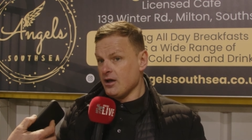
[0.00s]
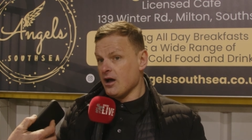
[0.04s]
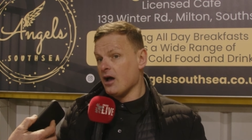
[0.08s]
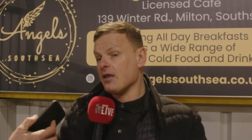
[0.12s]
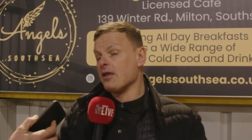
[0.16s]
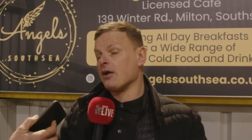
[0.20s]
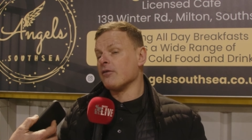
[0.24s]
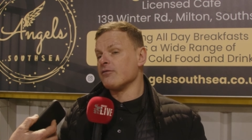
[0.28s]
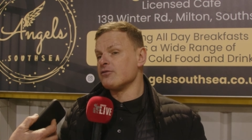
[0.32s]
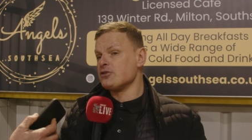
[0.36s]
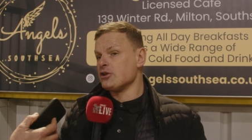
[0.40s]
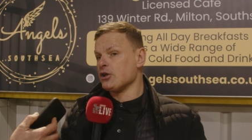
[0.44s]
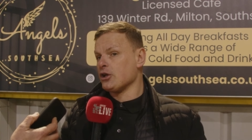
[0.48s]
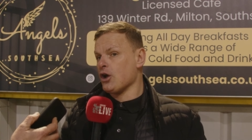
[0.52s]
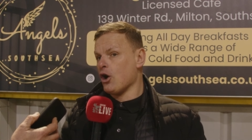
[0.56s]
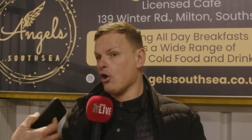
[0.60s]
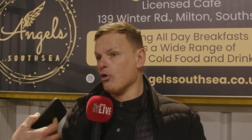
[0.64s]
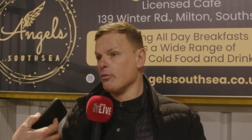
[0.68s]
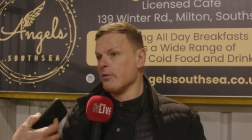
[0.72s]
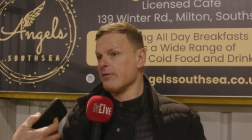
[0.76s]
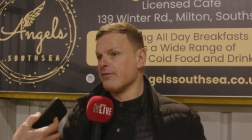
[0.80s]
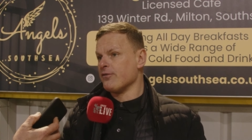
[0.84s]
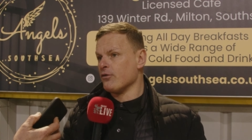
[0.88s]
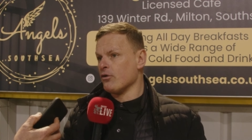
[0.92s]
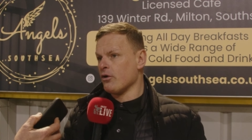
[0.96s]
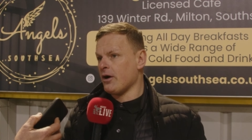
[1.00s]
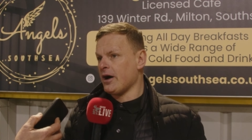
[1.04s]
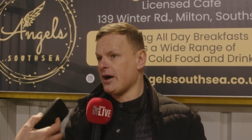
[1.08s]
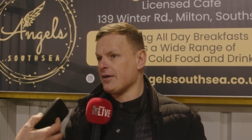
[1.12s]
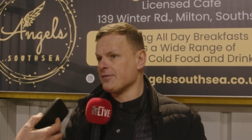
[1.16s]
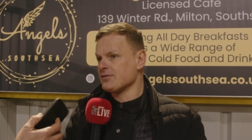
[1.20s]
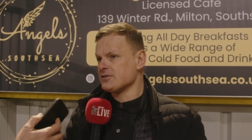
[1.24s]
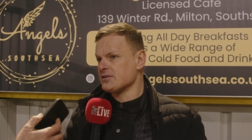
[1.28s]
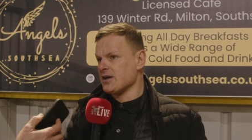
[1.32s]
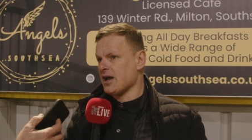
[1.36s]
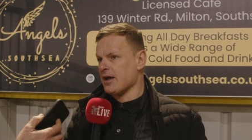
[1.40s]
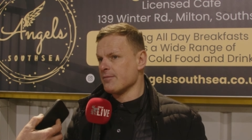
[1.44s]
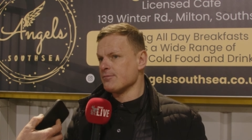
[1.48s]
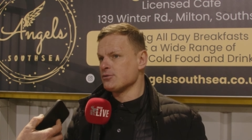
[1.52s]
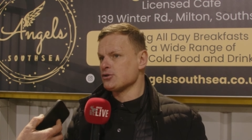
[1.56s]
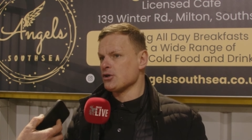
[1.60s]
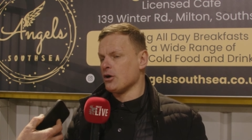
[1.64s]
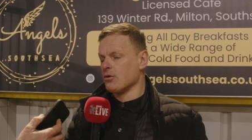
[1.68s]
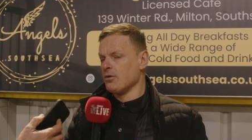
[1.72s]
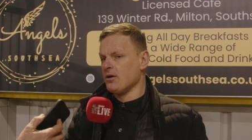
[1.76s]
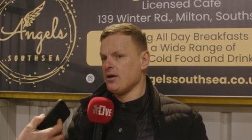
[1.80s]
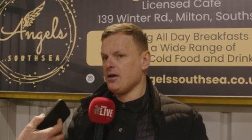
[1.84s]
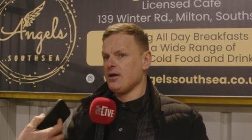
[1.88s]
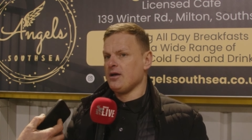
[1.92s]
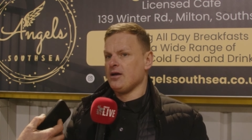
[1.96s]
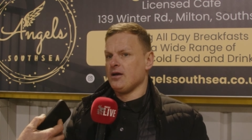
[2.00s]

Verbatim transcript: And obviously the goal before half time. So